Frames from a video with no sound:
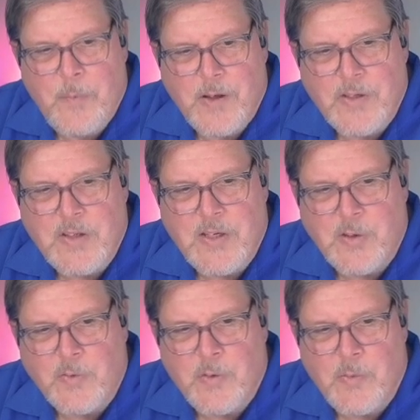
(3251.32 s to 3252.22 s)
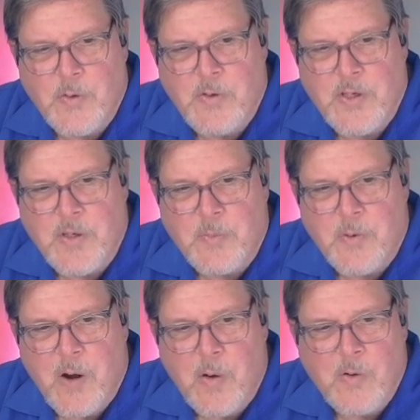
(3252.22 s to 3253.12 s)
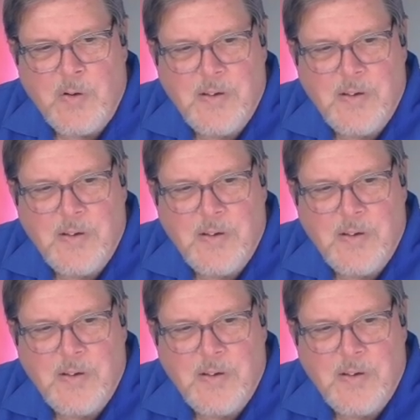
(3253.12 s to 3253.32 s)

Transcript: a still from the Vision Pro.